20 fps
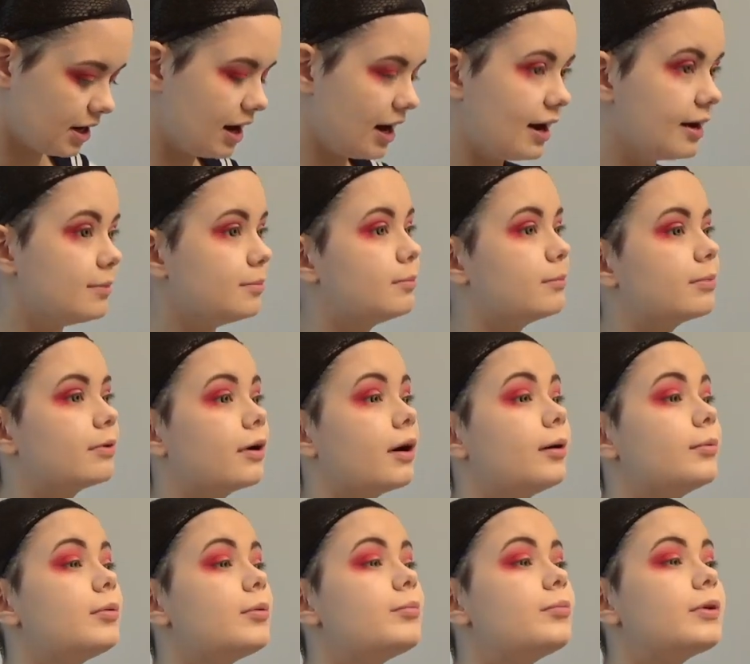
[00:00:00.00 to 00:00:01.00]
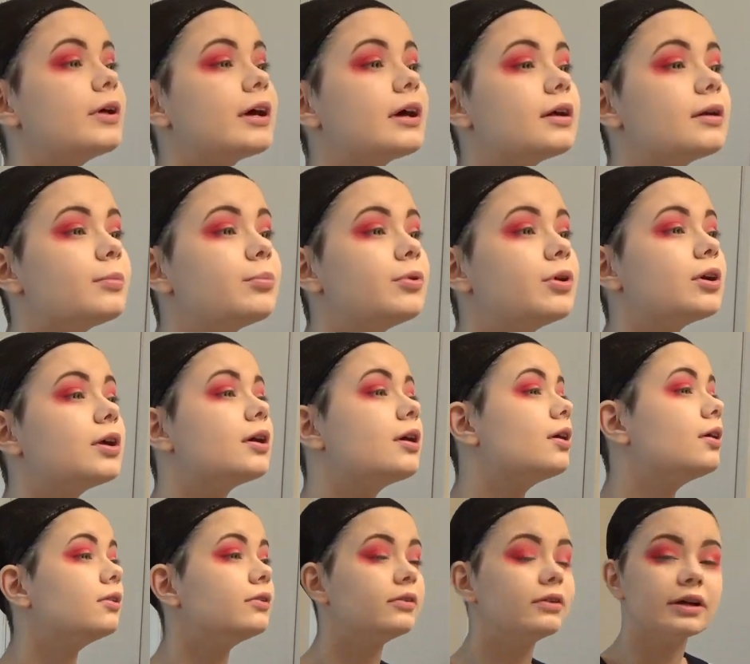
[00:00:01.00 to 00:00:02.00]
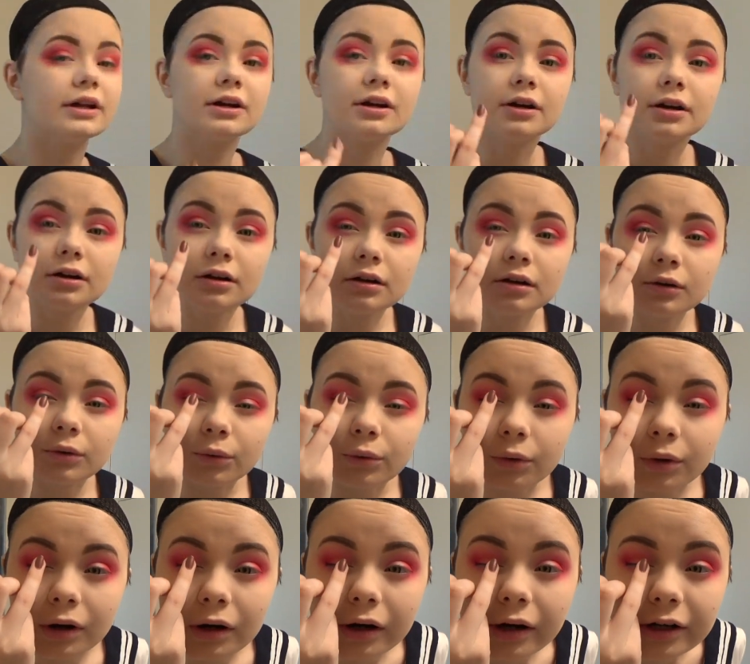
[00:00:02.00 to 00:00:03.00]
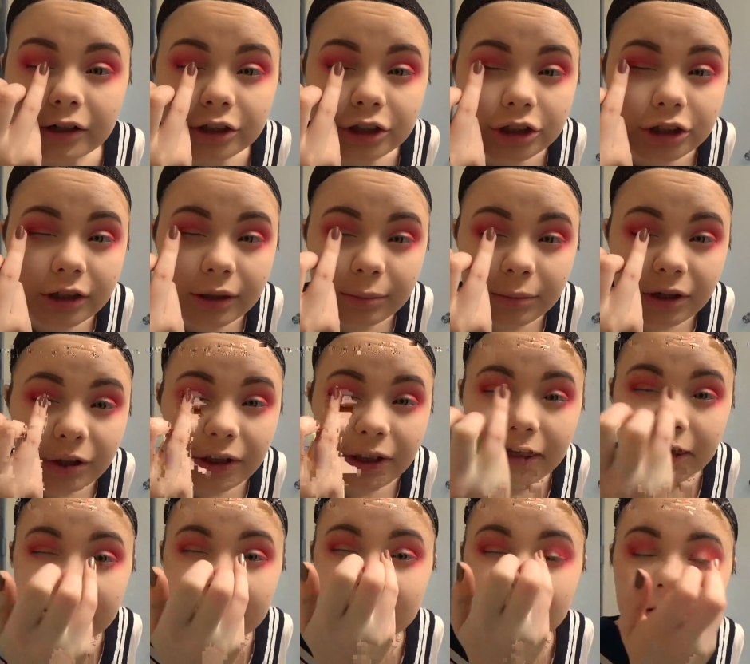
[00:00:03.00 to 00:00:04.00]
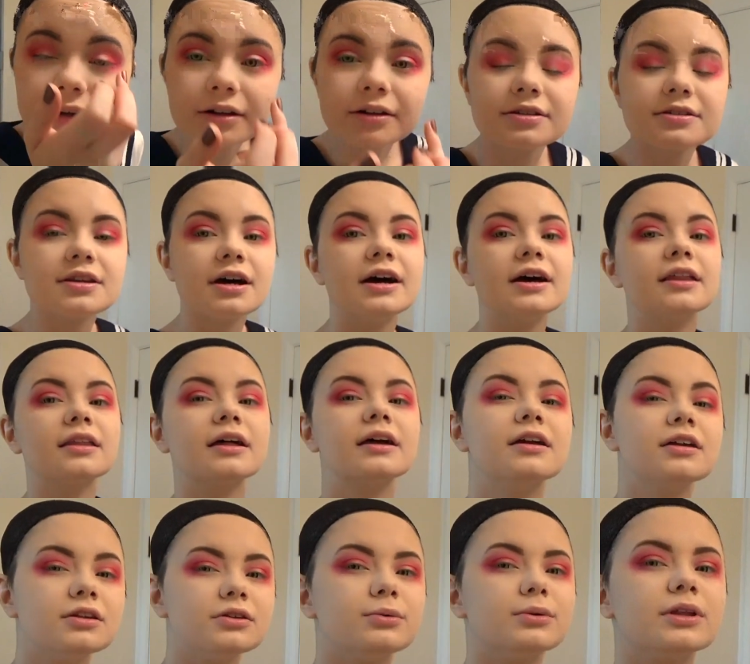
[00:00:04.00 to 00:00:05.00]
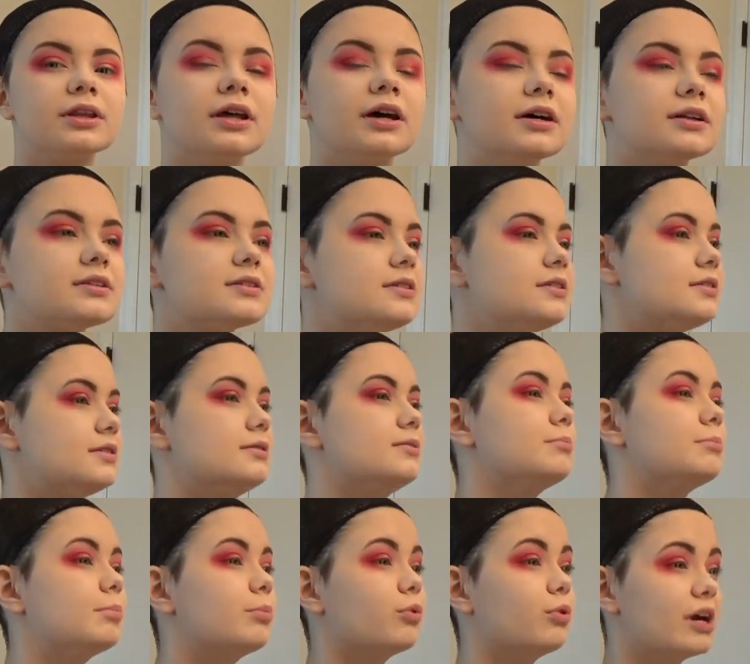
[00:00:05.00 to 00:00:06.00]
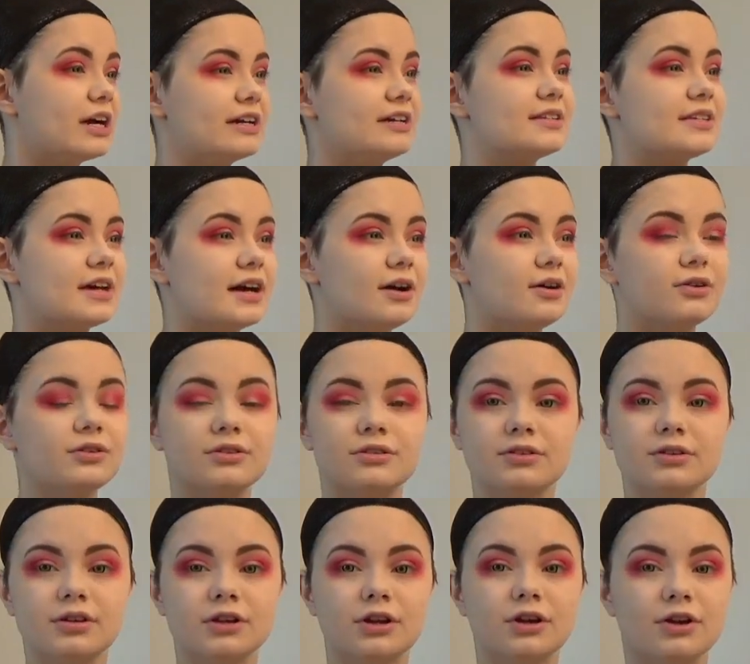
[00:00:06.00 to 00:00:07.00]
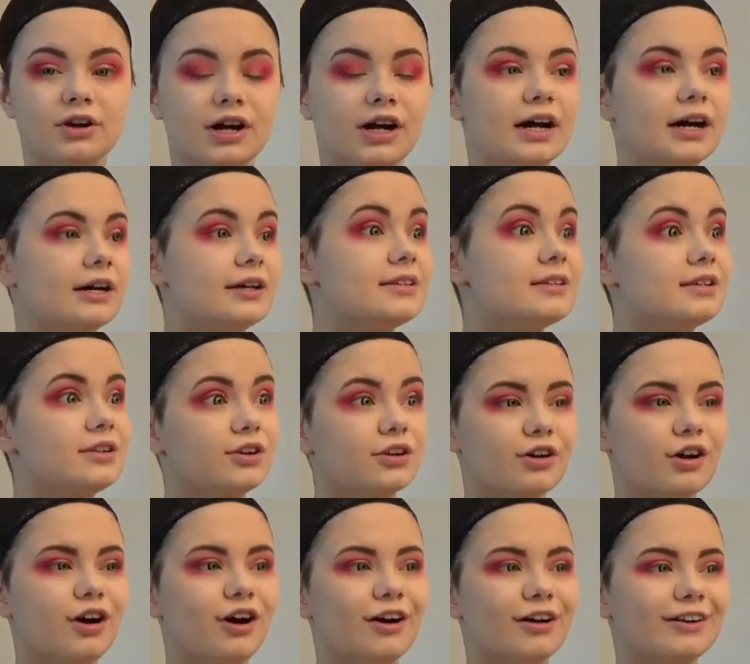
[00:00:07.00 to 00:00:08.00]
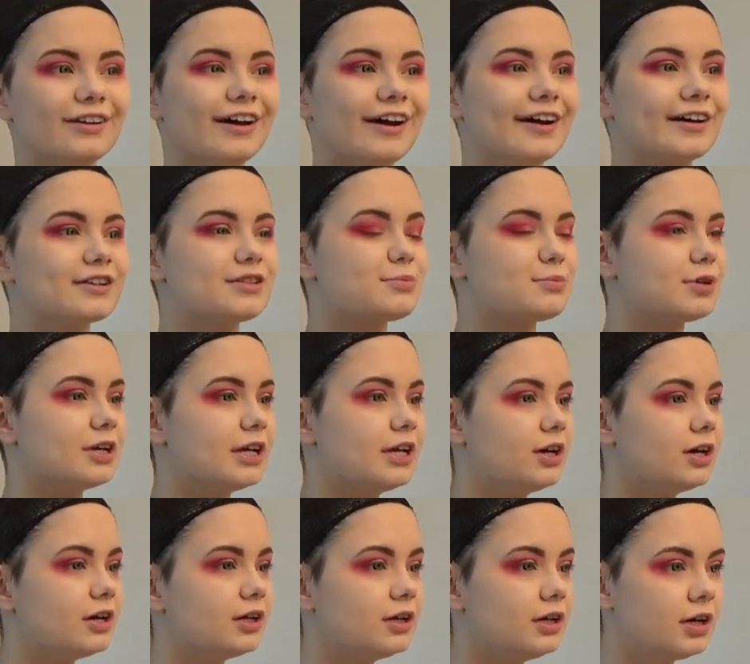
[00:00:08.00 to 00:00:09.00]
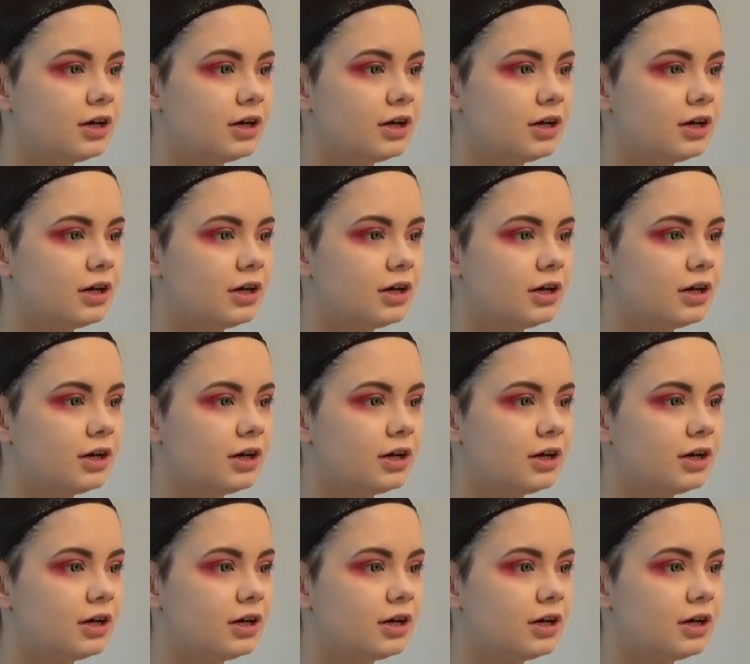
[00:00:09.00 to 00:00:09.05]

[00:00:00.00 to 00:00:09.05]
I'm probably gonna put a glitter or a shimmer here because I like doing that since it brings out your eyes and your contacts pretty good. I